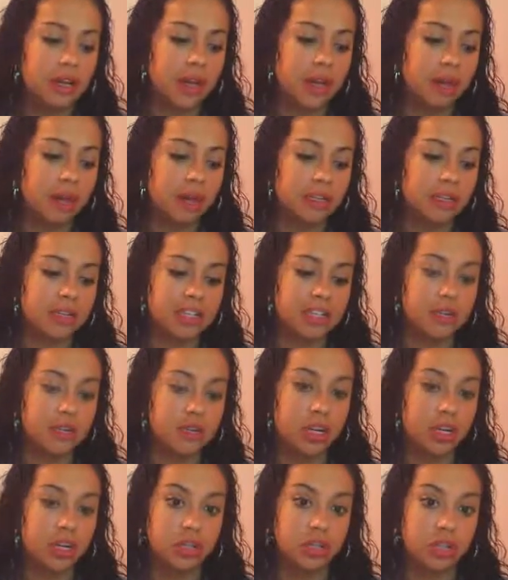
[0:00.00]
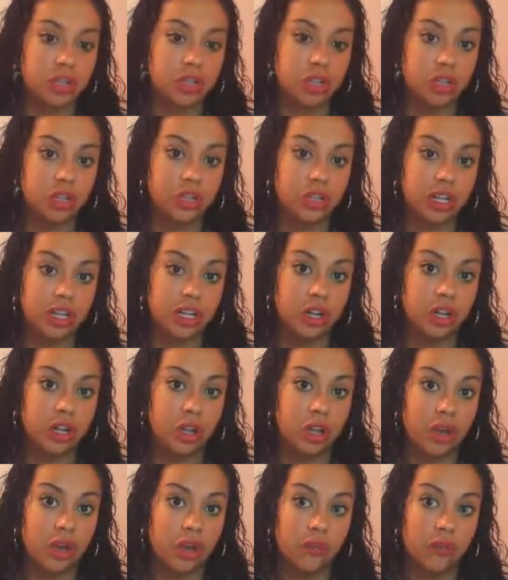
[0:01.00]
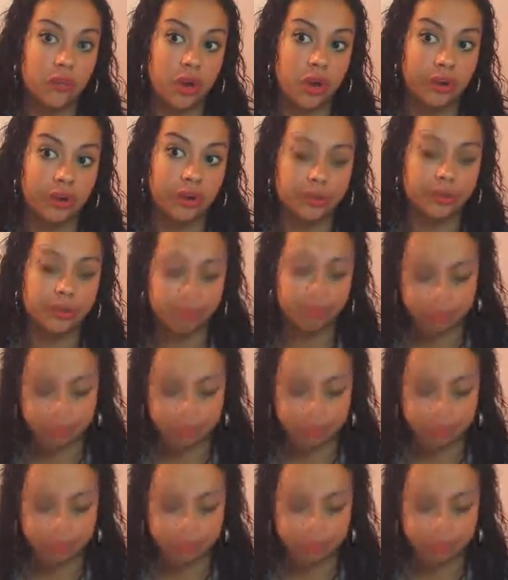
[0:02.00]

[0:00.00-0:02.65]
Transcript: because that's when I'll start drinking a lot of water.